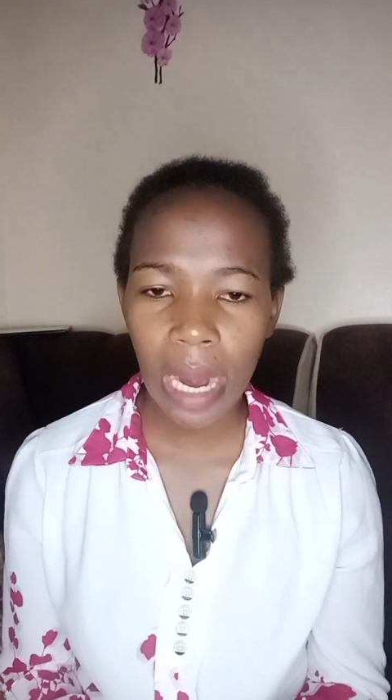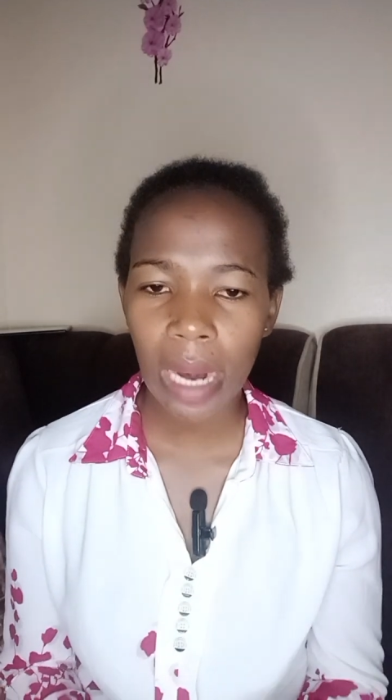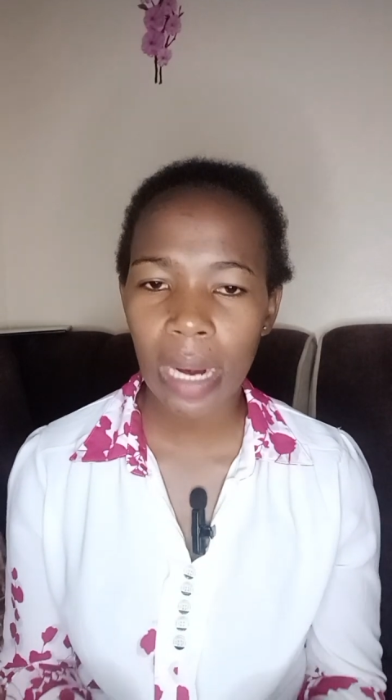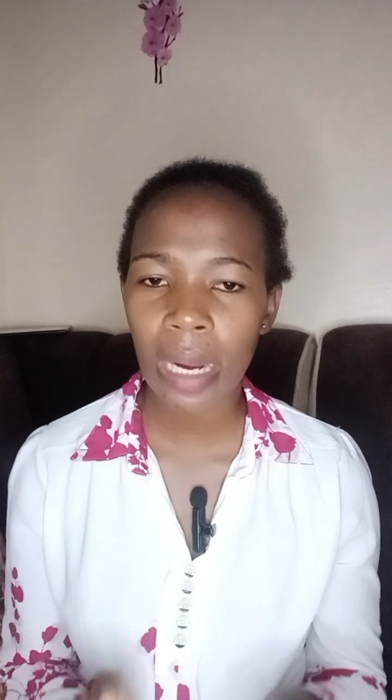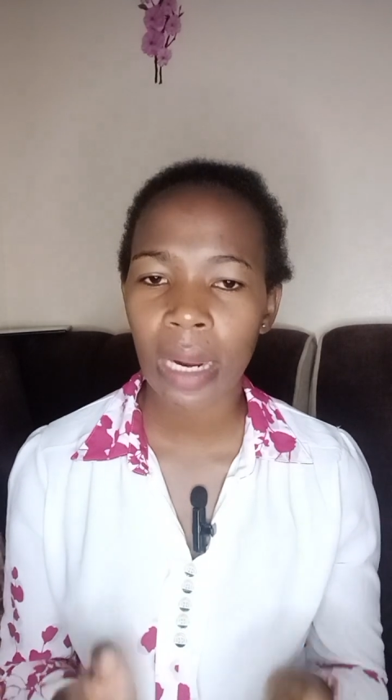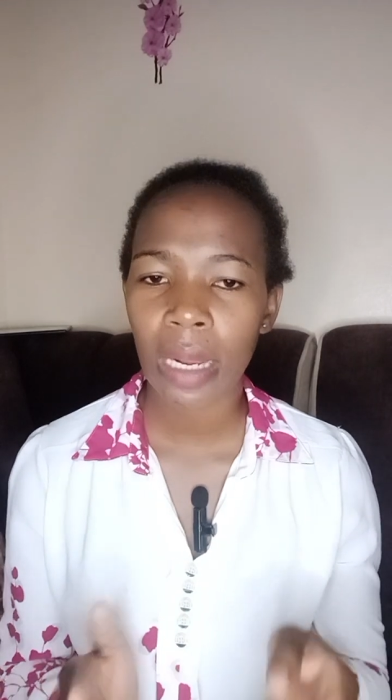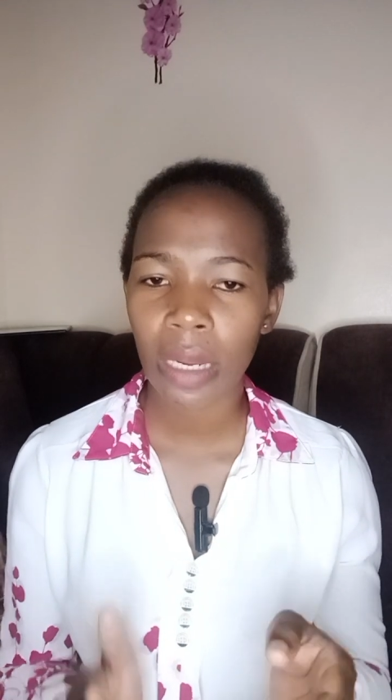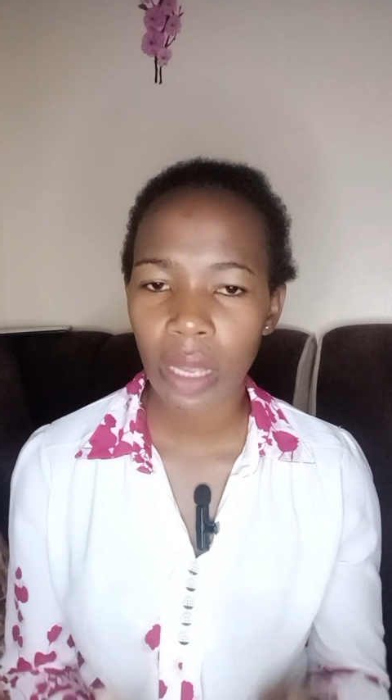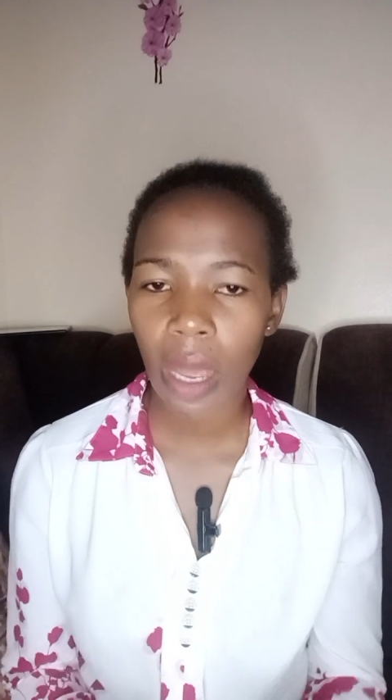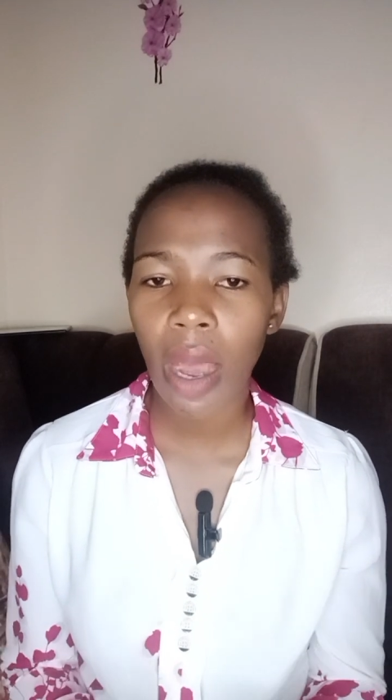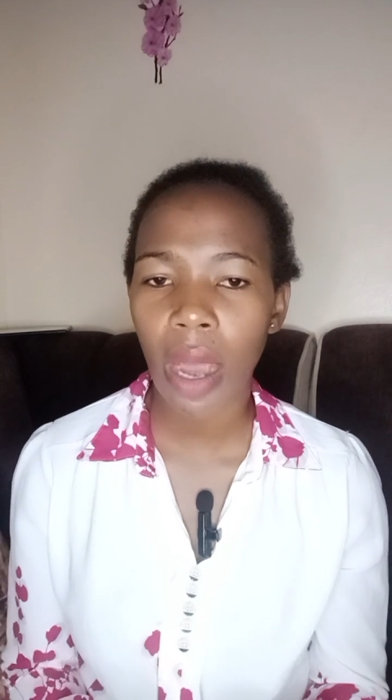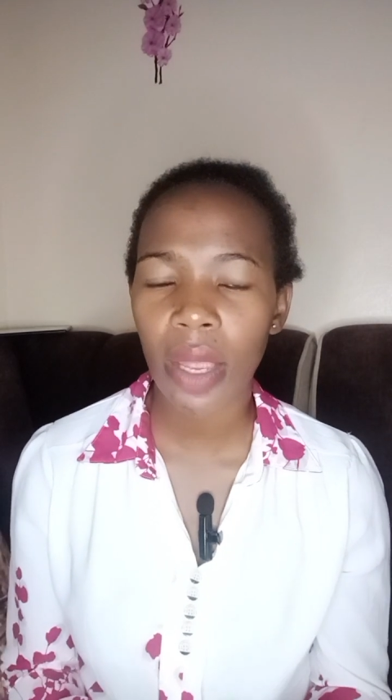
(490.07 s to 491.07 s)
luck,
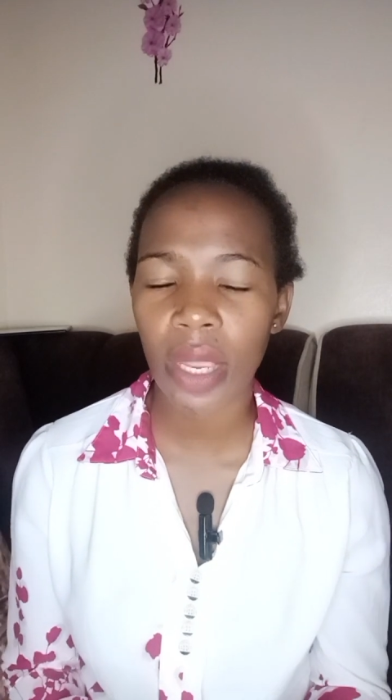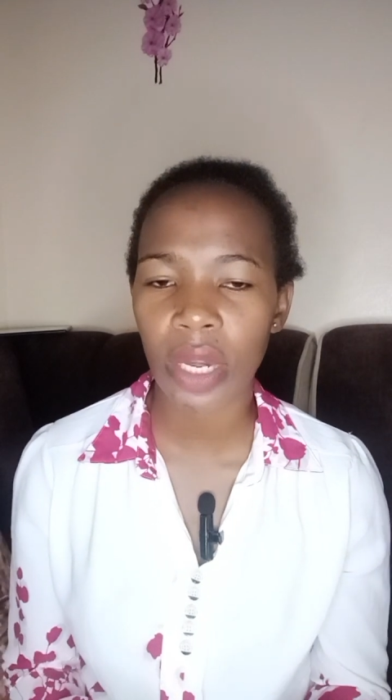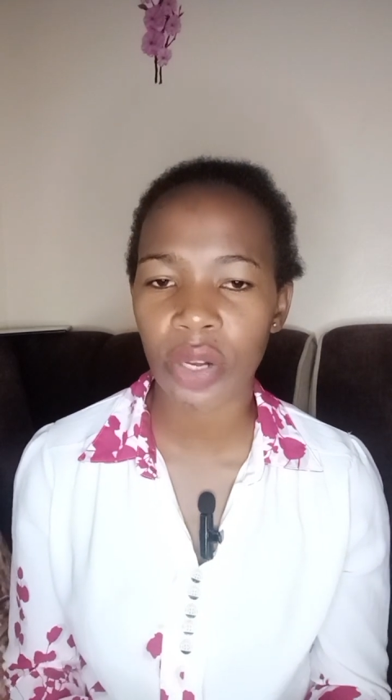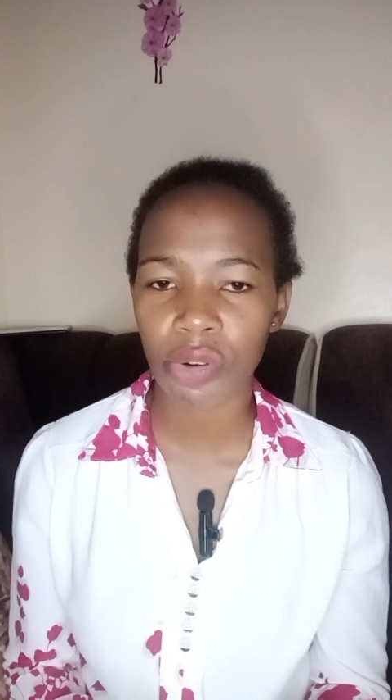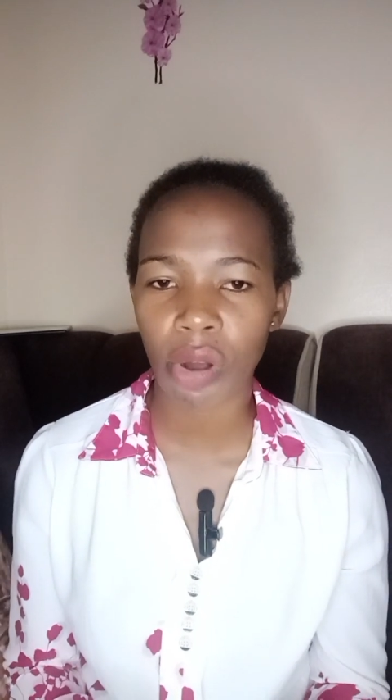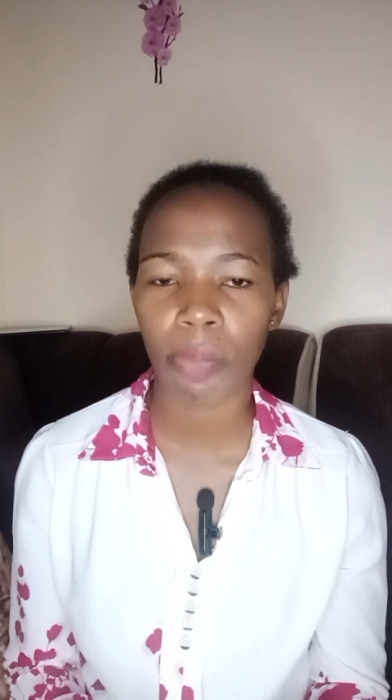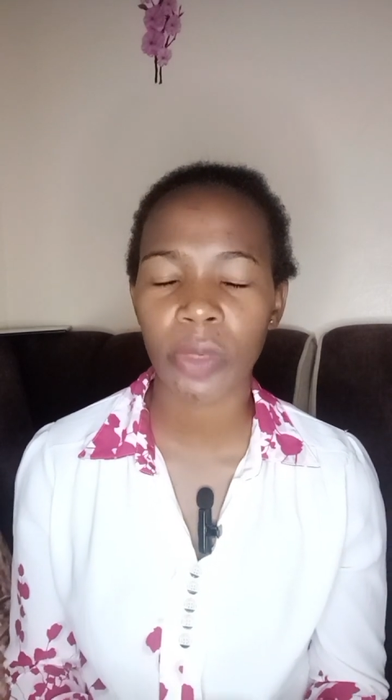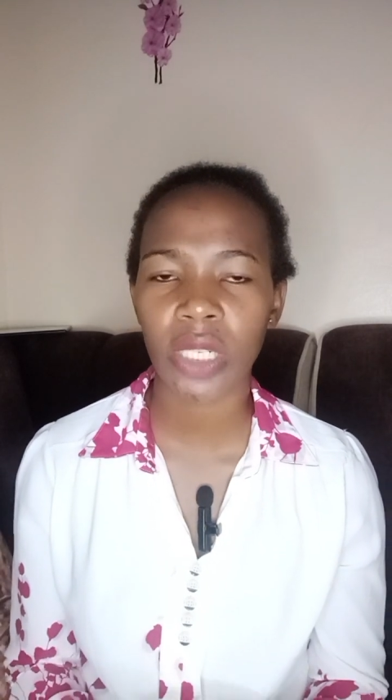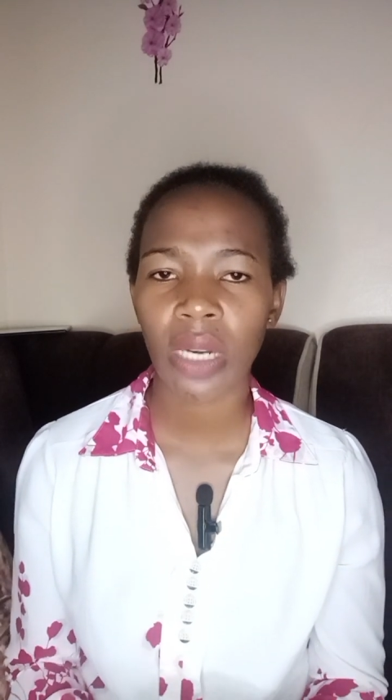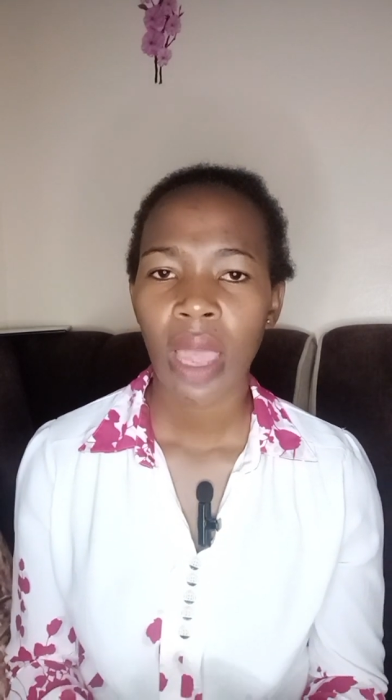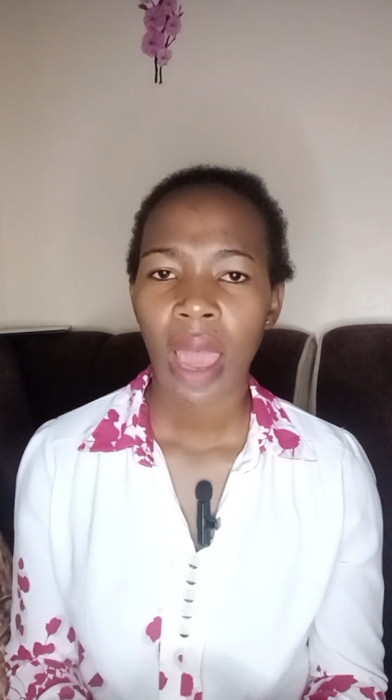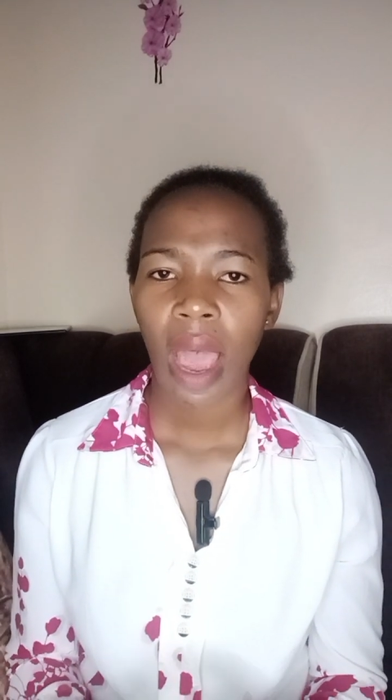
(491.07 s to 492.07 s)
he dropped,